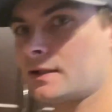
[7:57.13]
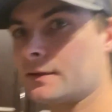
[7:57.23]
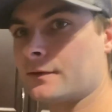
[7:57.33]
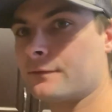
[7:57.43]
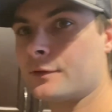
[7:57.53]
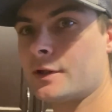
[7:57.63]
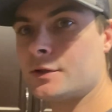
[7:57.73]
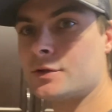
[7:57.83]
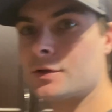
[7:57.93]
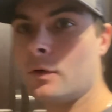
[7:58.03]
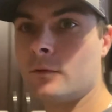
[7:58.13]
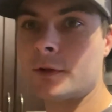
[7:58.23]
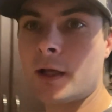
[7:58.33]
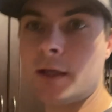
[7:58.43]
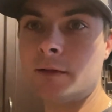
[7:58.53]
in the fridge
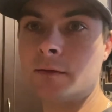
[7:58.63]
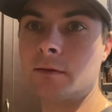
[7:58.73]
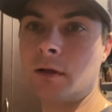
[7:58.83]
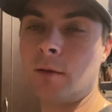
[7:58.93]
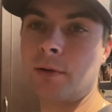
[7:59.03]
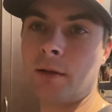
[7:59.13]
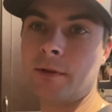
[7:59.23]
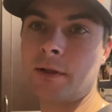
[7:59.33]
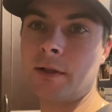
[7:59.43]
overnight. I'll probably,